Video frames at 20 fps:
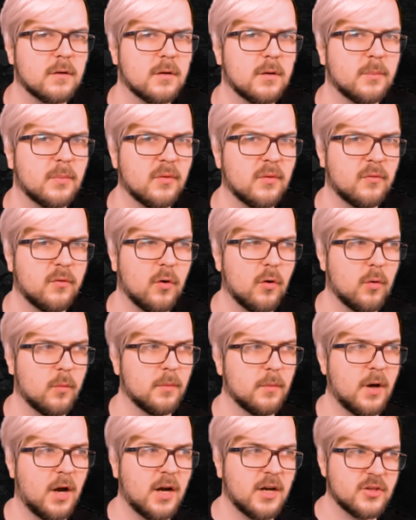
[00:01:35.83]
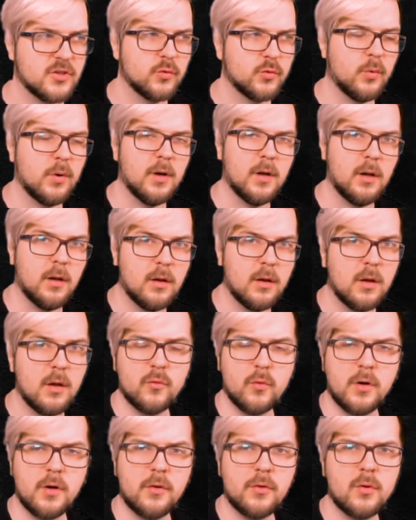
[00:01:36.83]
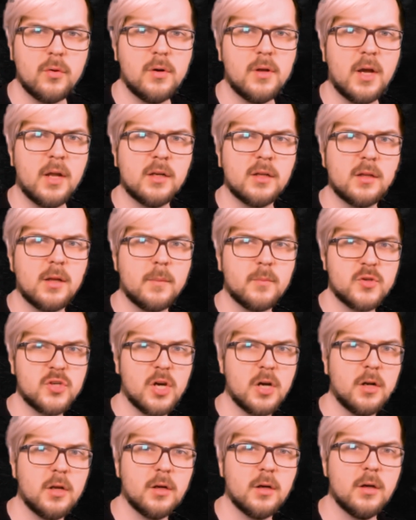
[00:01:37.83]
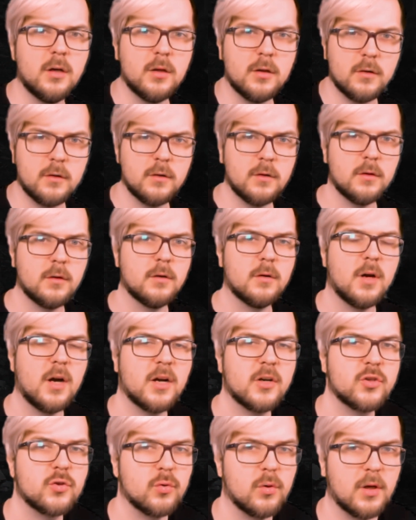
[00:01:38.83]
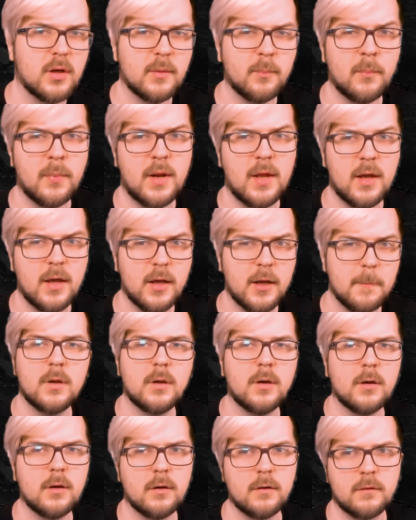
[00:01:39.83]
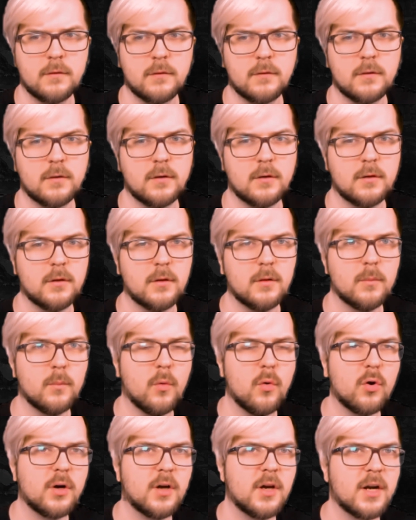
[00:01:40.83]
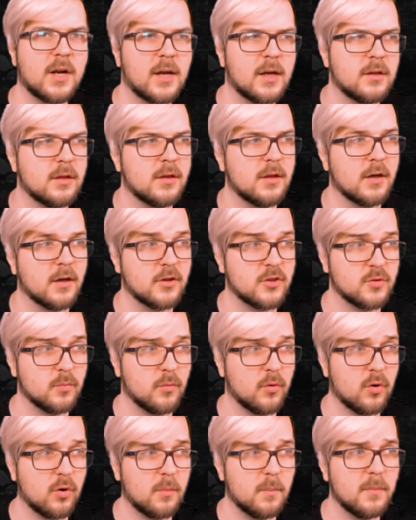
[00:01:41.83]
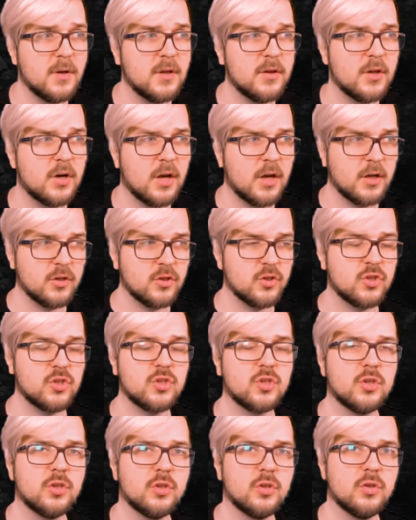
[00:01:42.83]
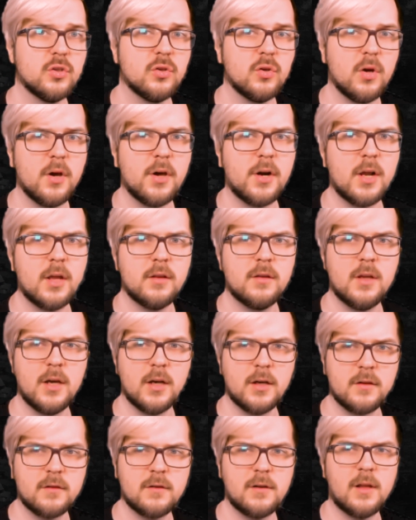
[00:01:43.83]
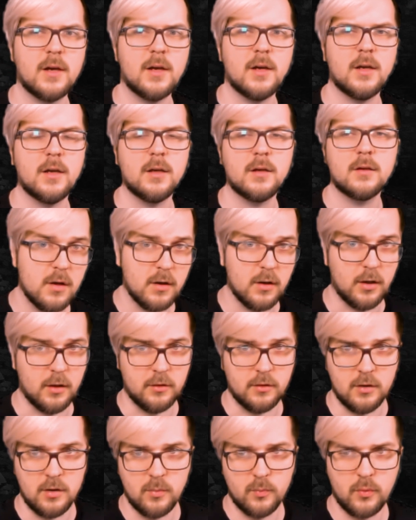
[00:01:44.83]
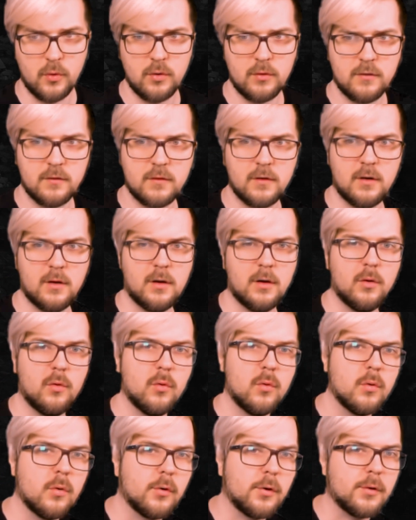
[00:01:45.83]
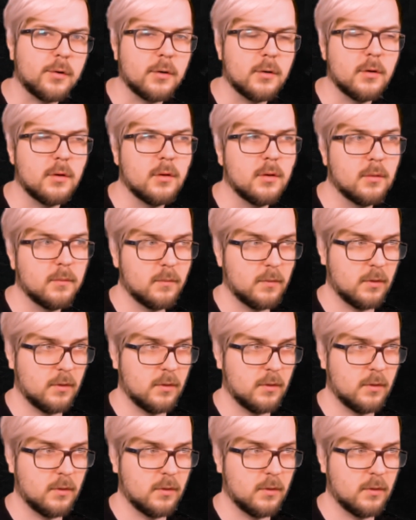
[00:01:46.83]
perform as well. Where it truly ended up shining in actual play is more grindy decks, more mid-range red decks like Red-Green Ponza or